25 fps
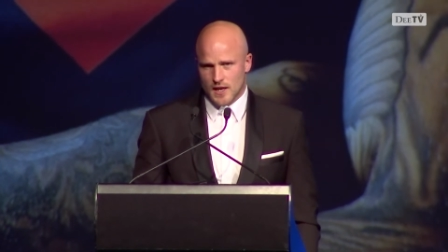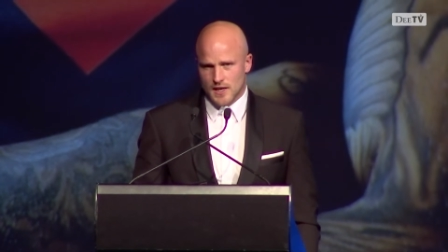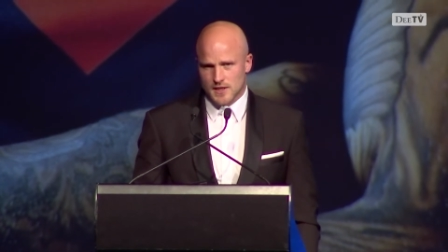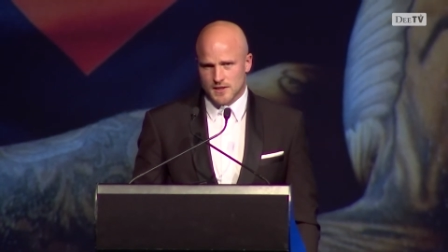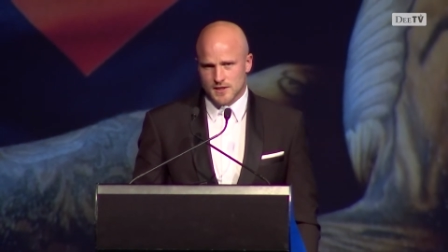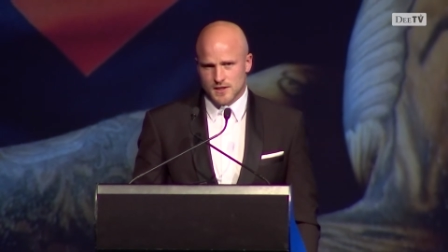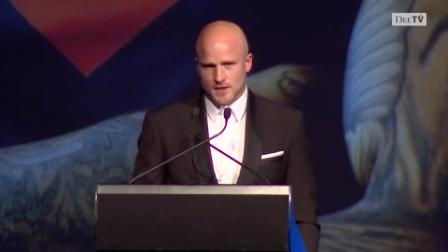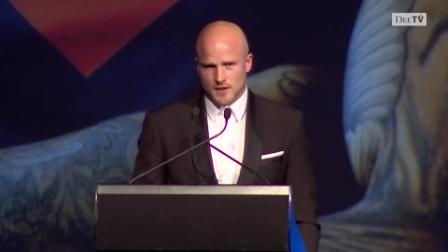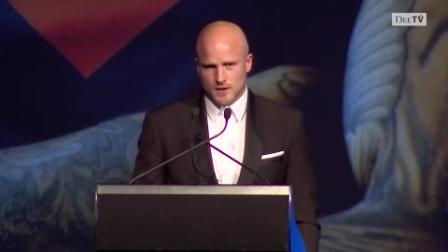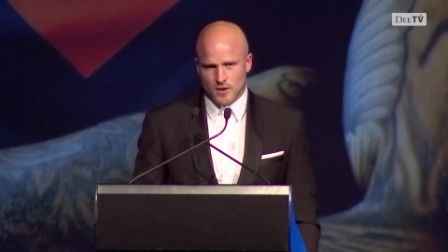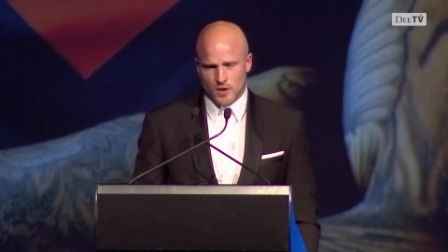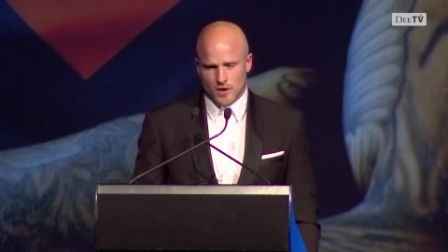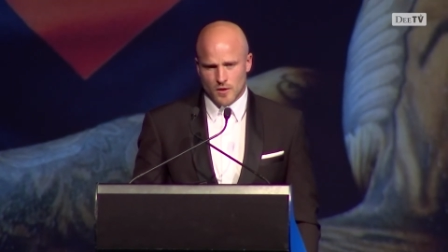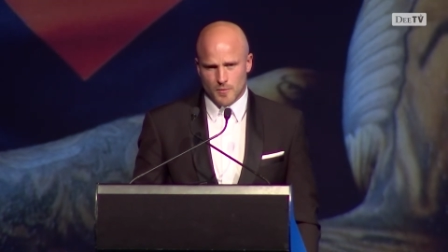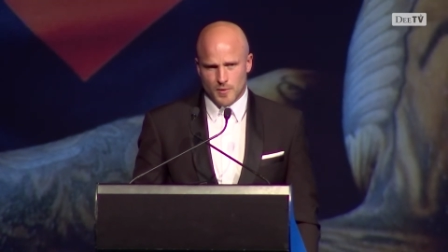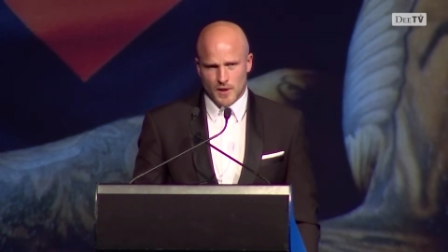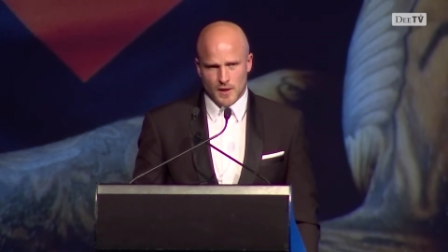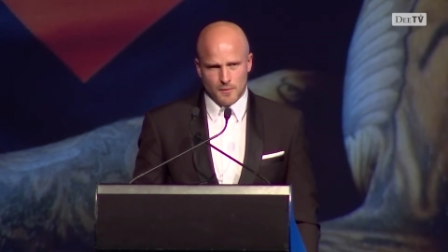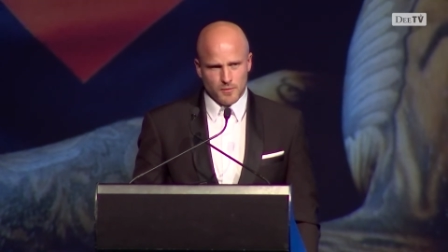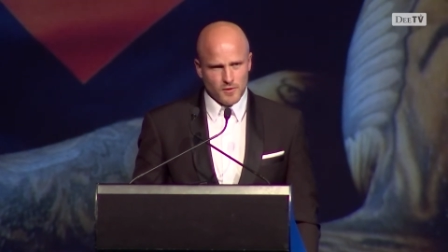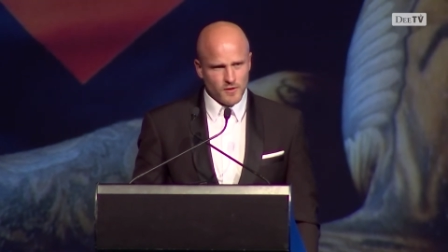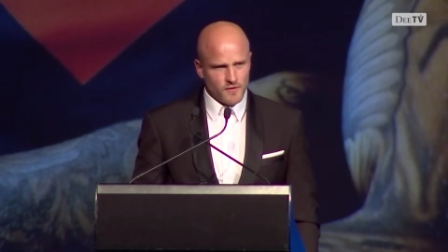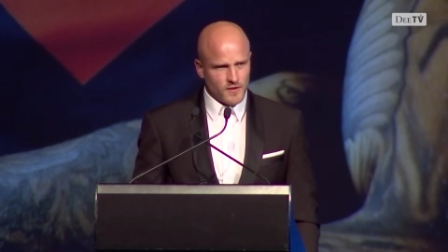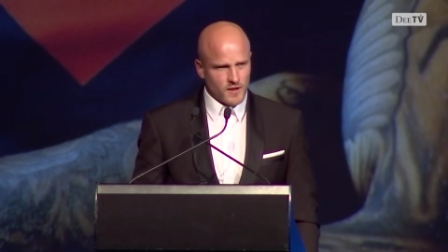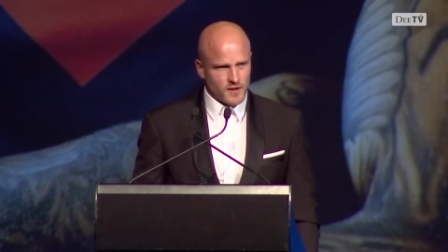as a lot of
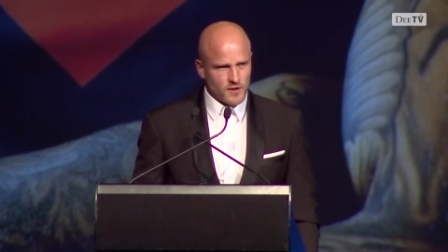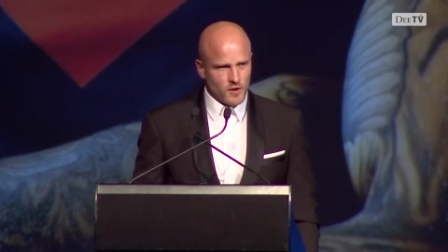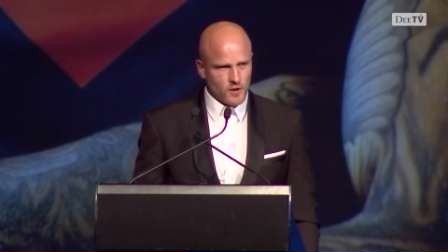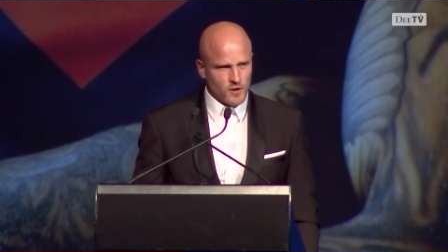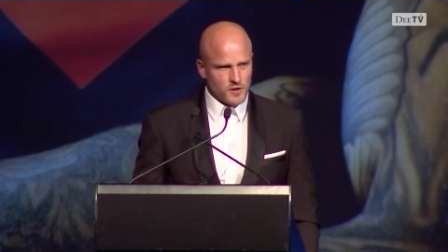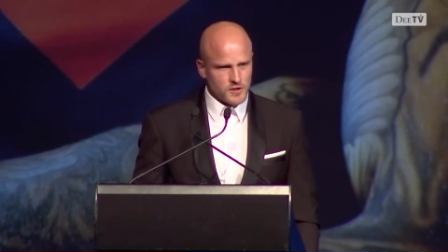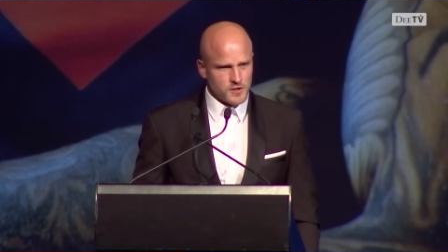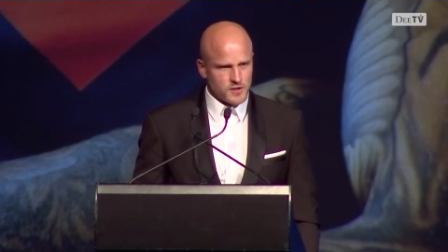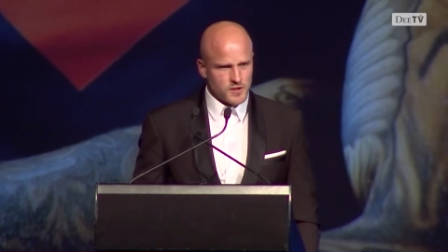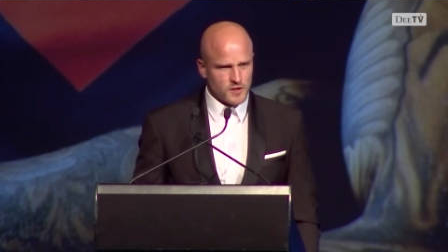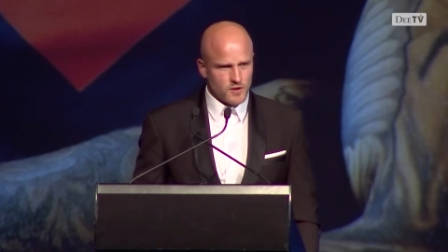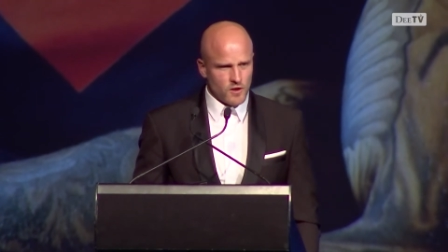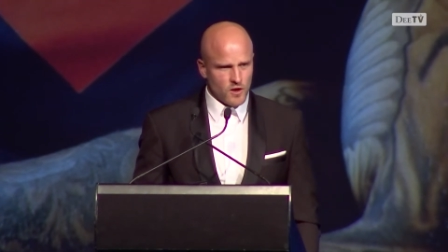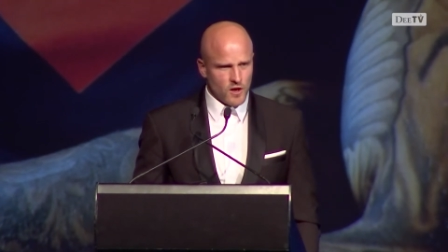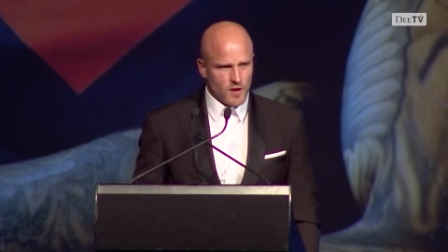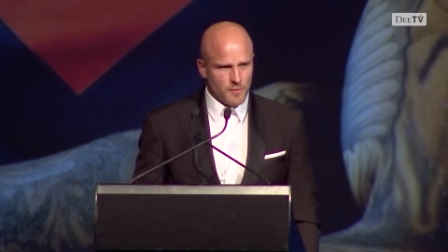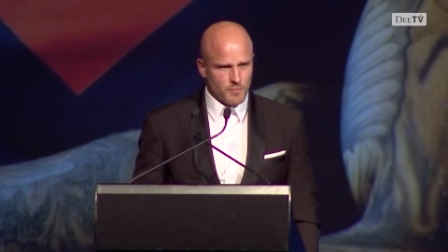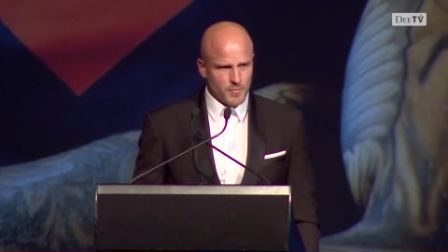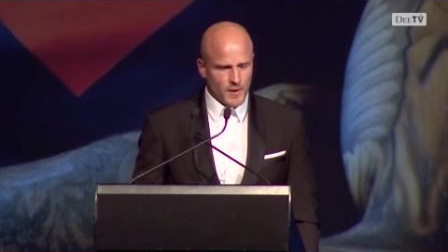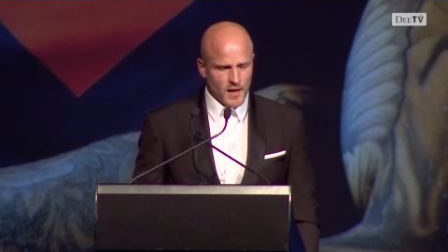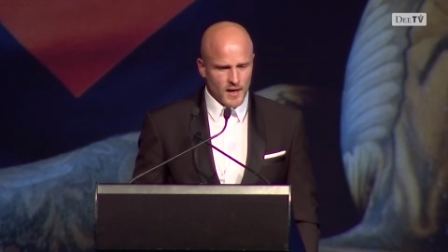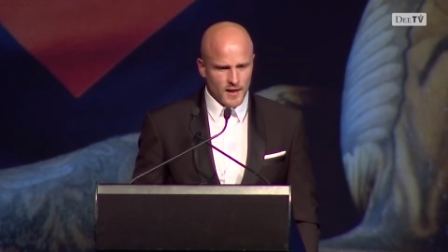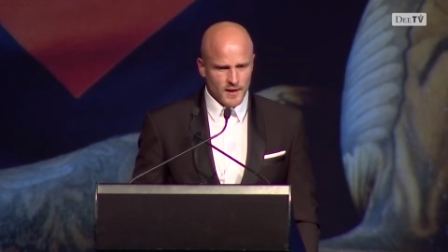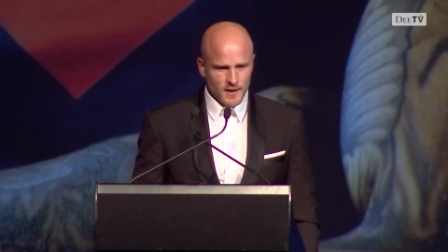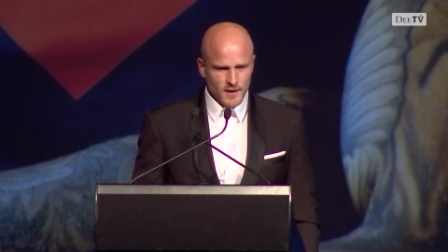people have acknowledged tonight.
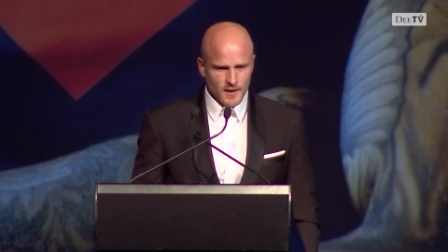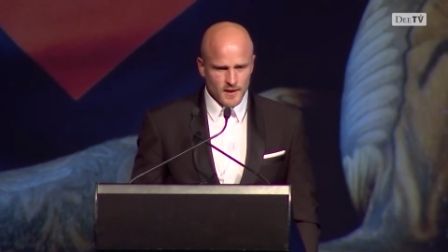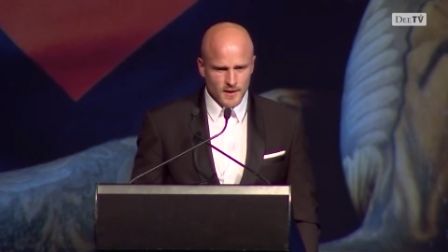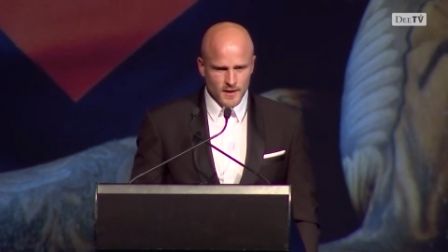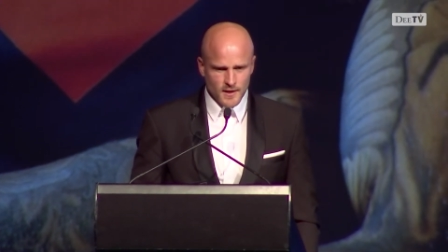But